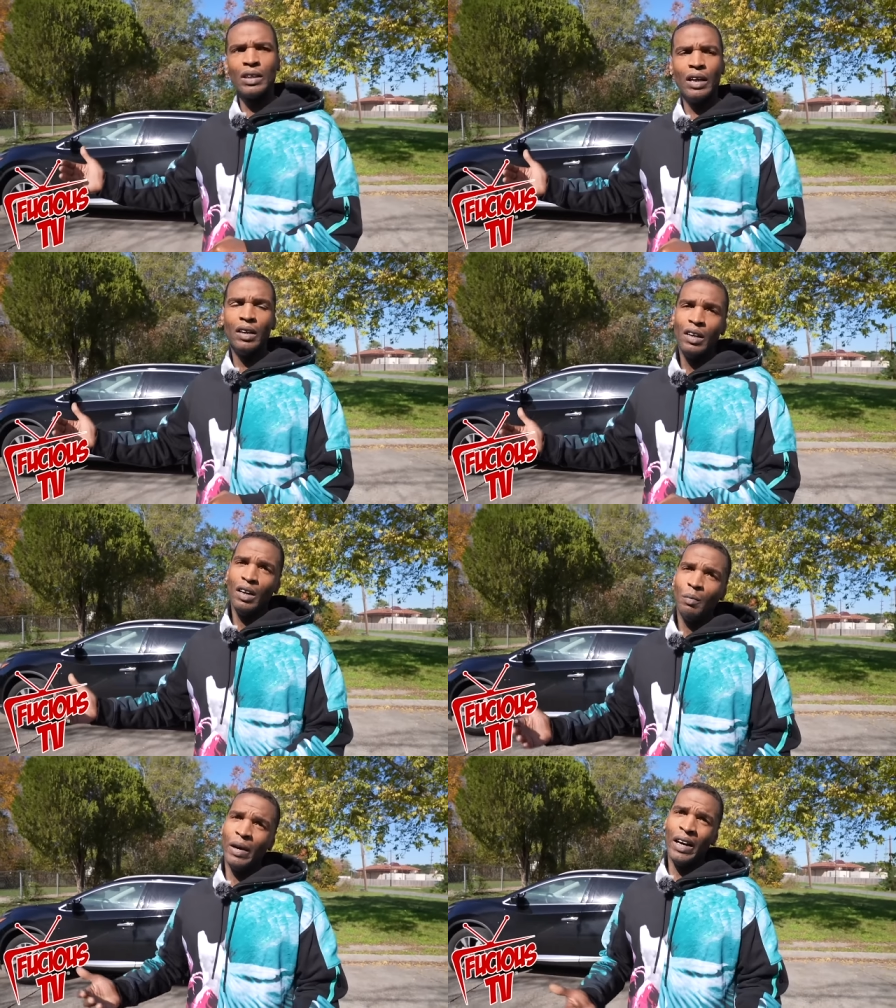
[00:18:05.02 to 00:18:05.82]
say,
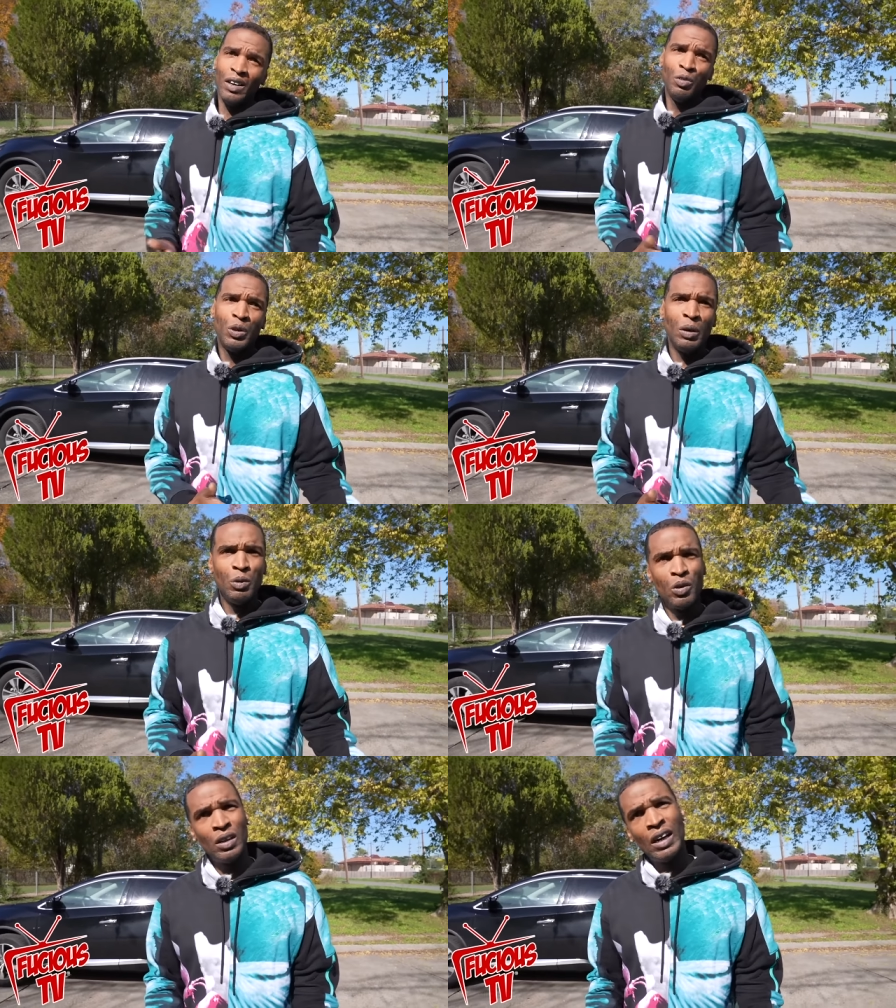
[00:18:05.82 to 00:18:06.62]
man, if you keep
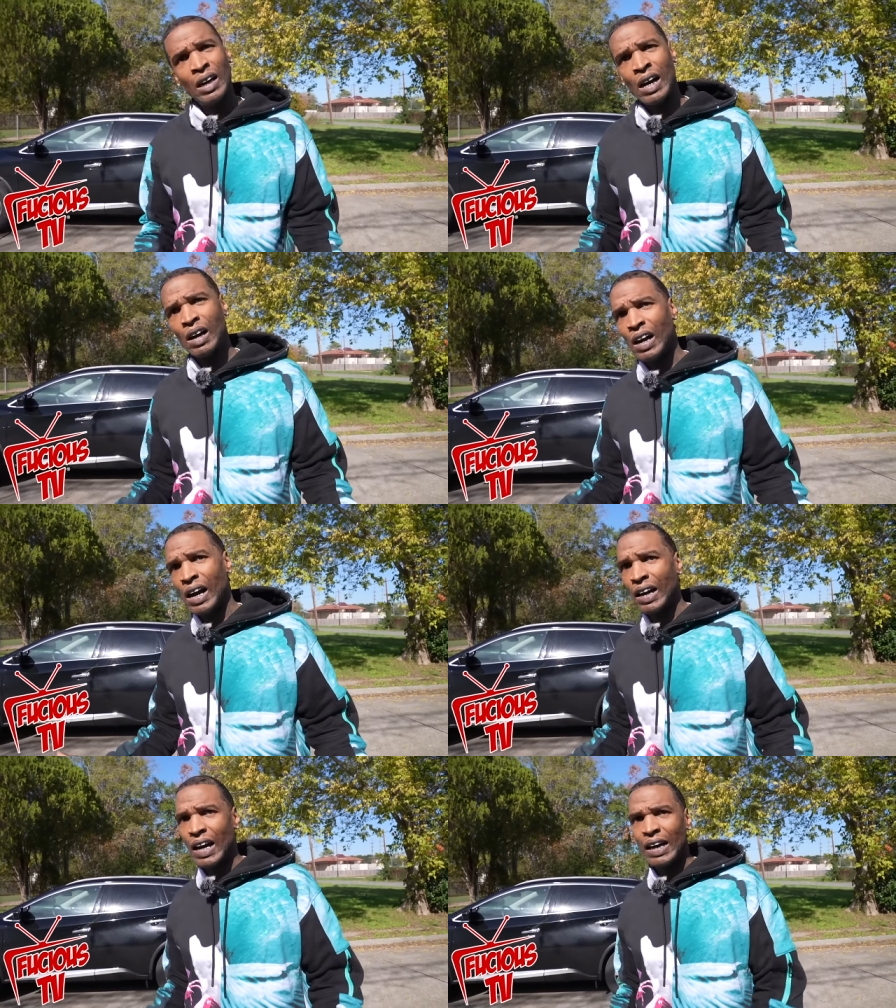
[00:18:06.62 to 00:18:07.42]
doing that,
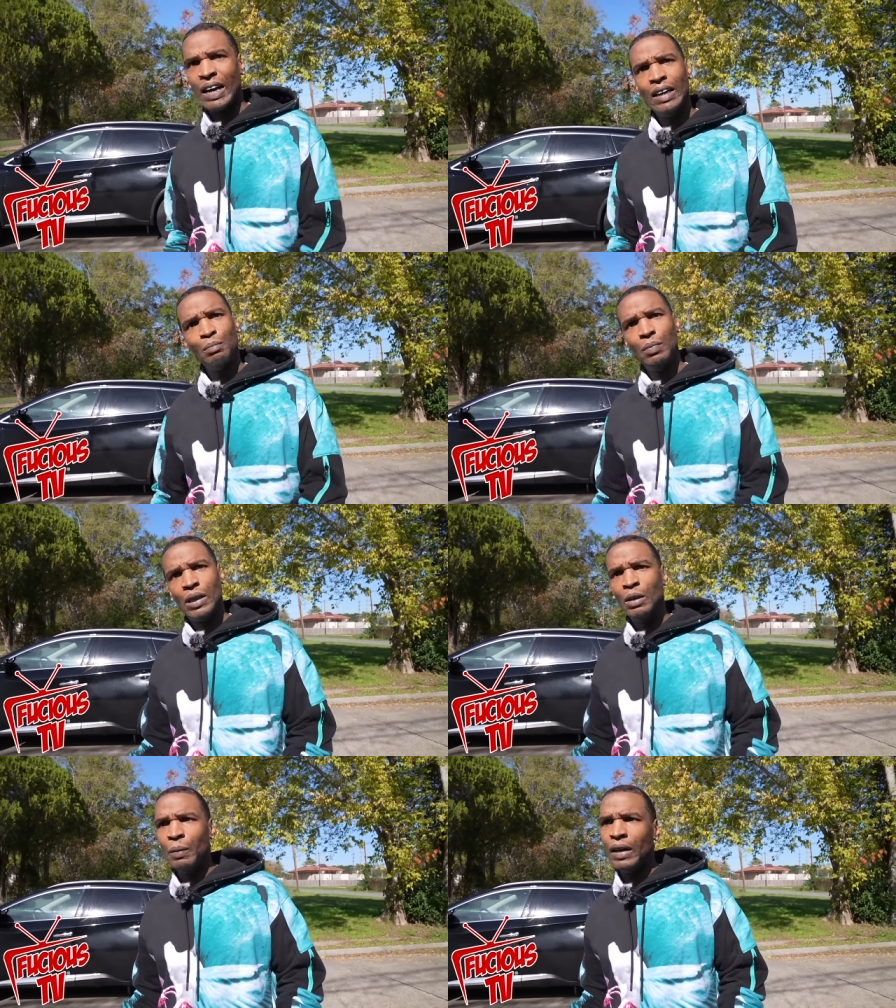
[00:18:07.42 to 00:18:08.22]
I I, I can't
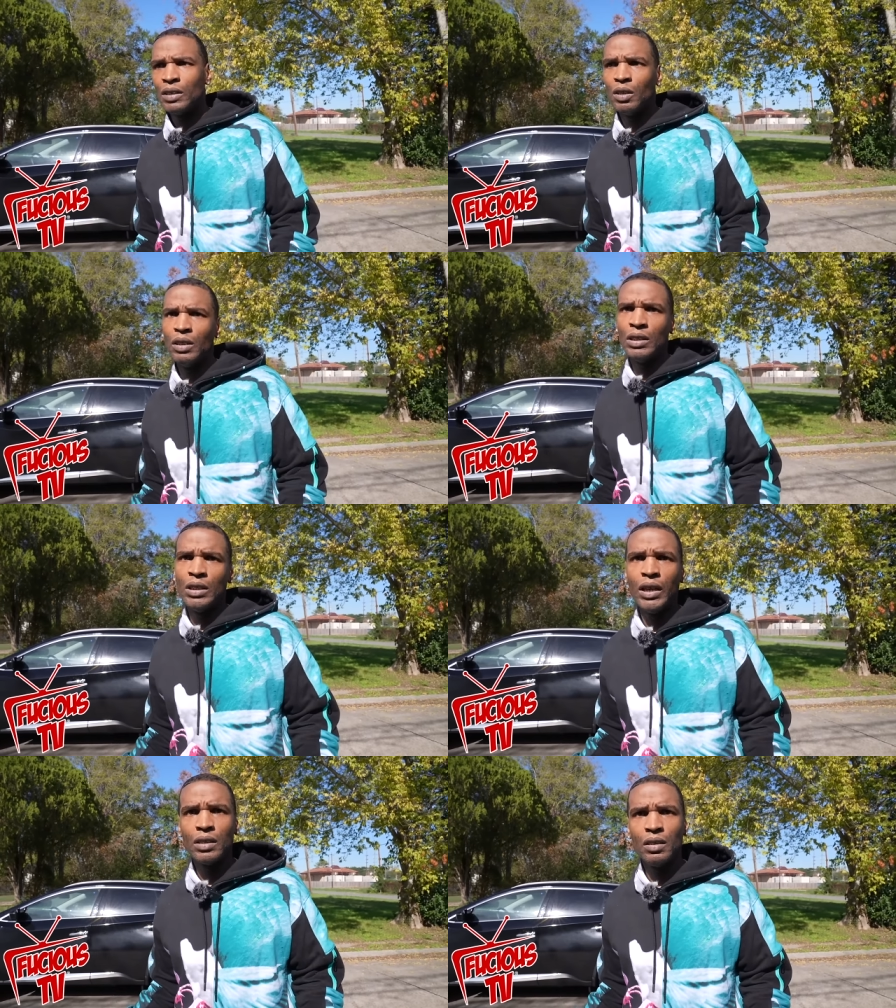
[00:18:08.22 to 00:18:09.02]
keep making sure these
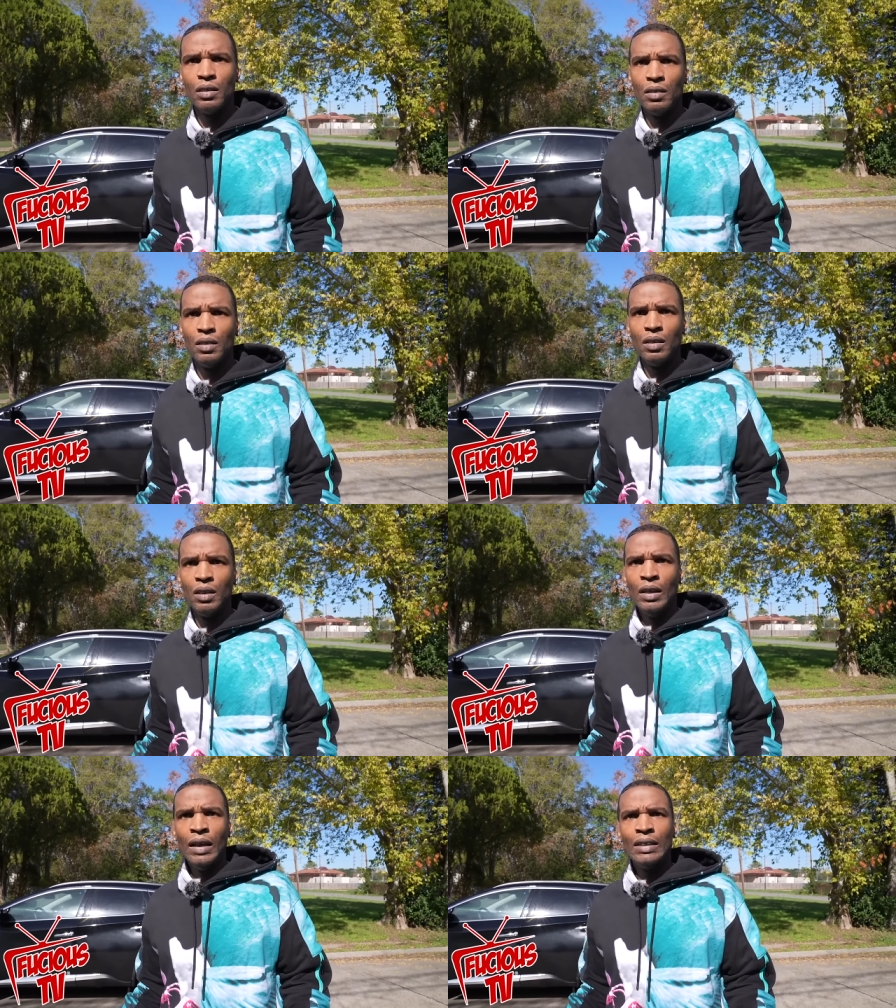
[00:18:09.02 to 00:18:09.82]
checks come.
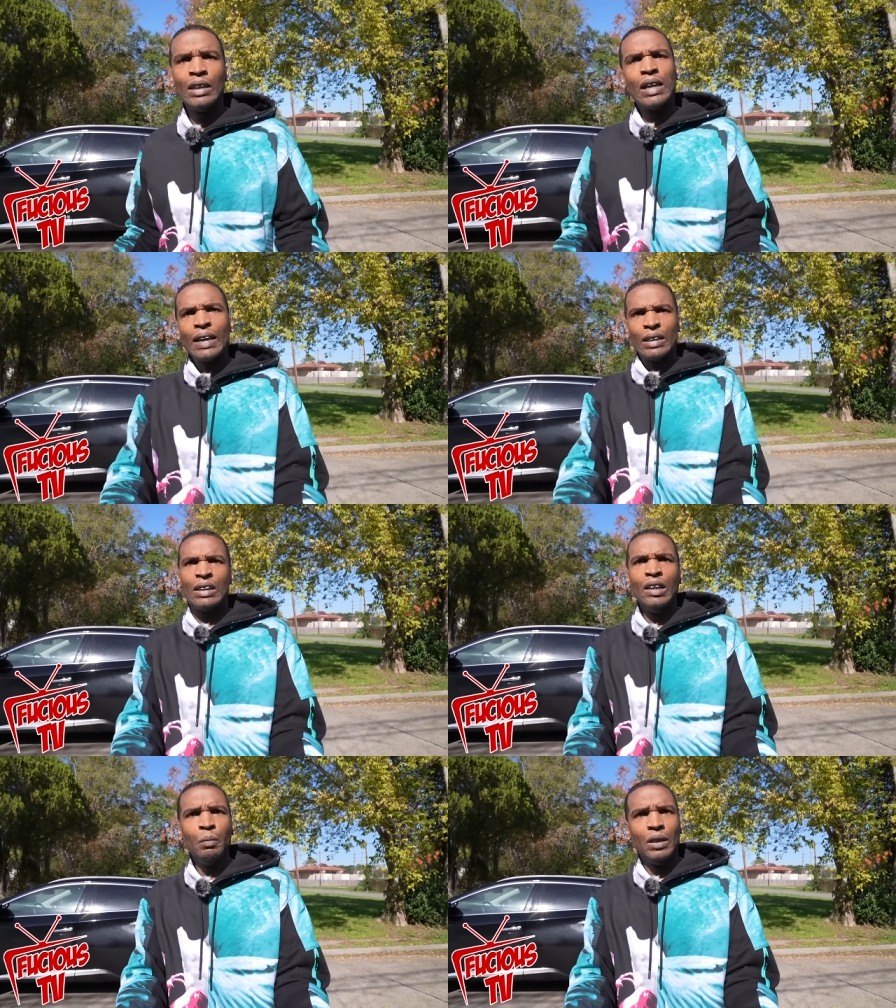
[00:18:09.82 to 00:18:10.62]
Mm. Just like the
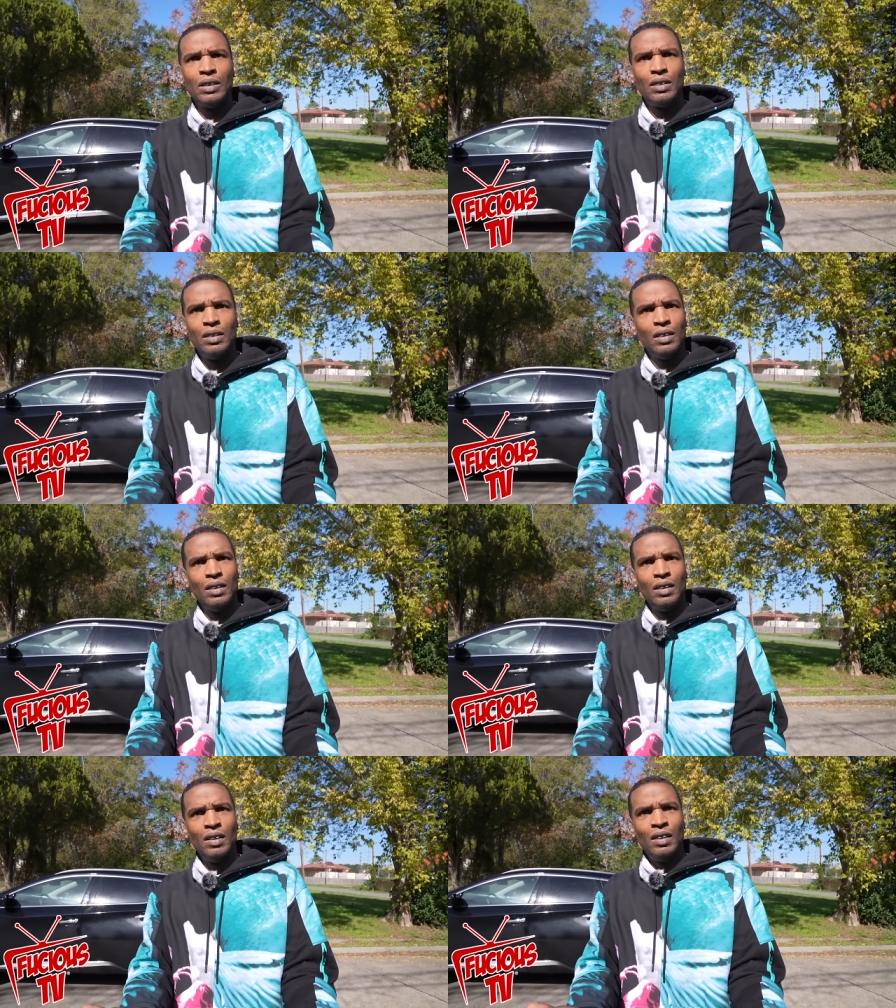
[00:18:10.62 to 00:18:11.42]
stimulus
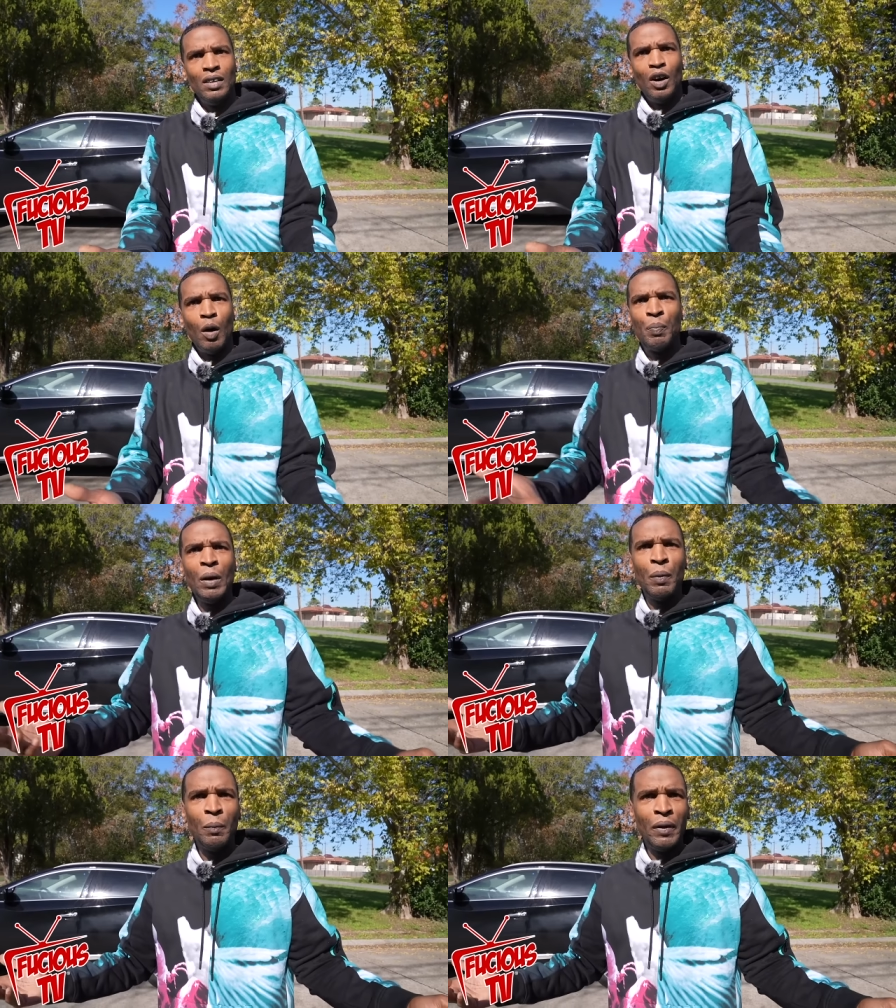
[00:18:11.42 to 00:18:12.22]
or
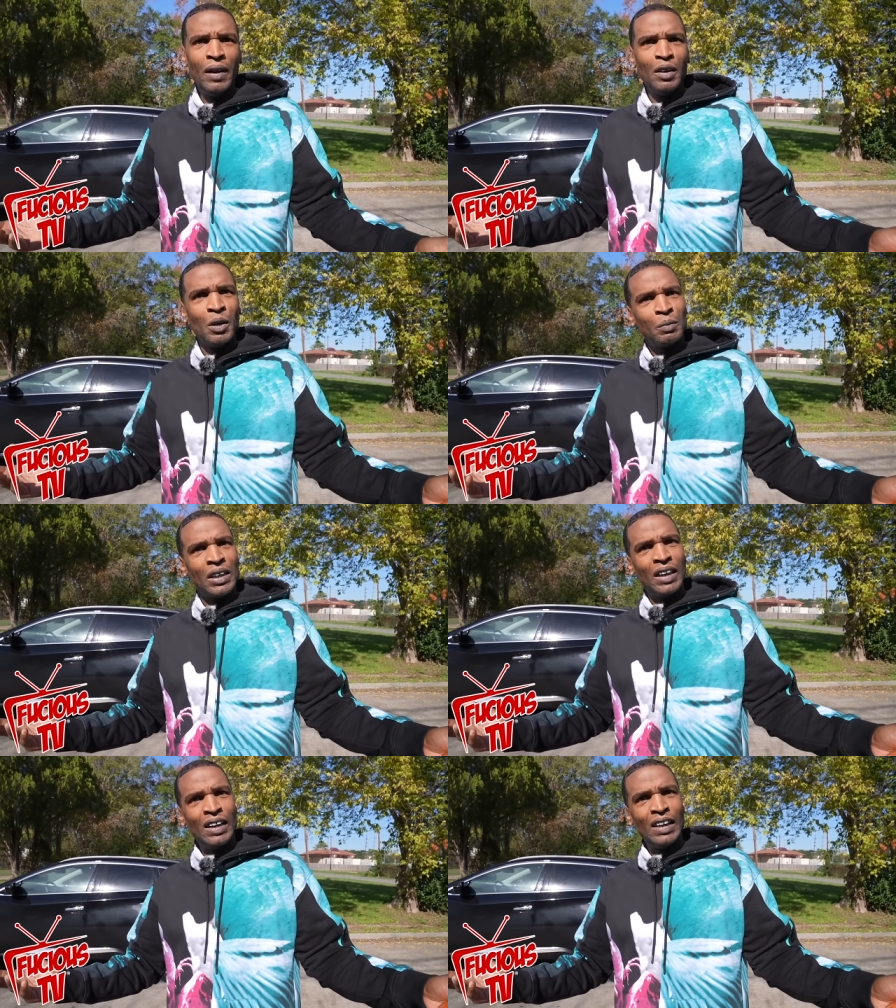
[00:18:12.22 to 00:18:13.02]
PPP, you know what I'm
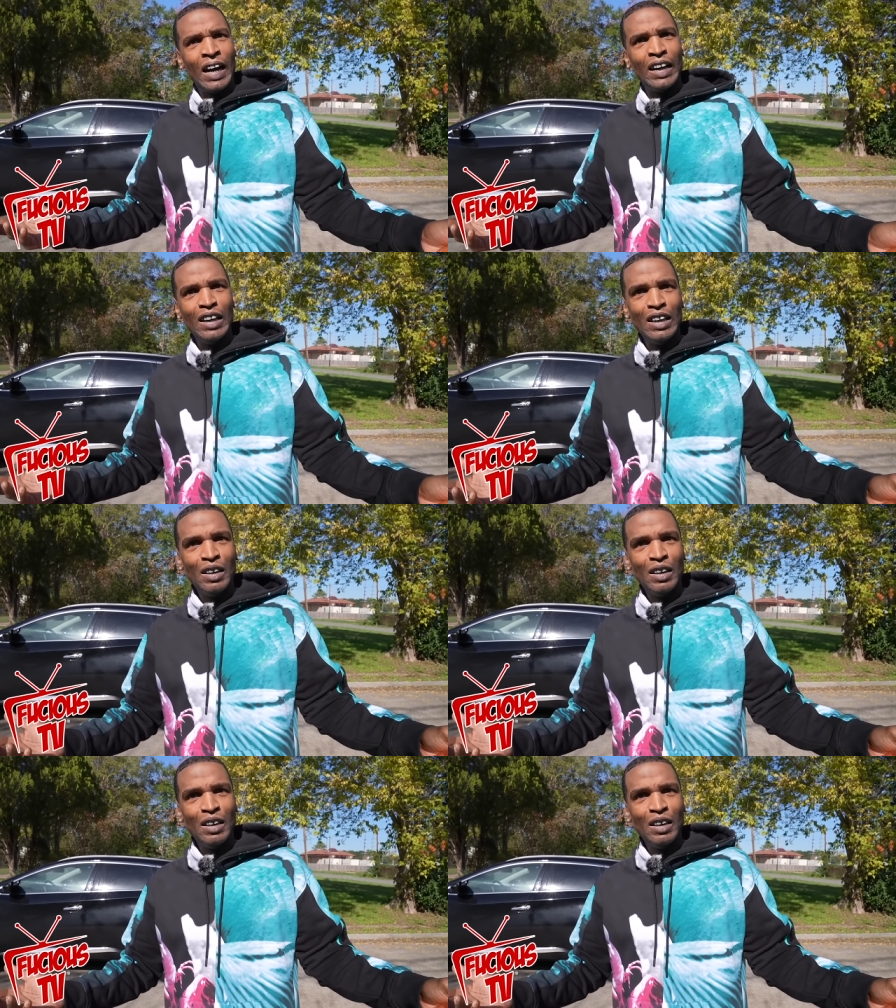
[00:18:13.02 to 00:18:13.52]
saying? Like,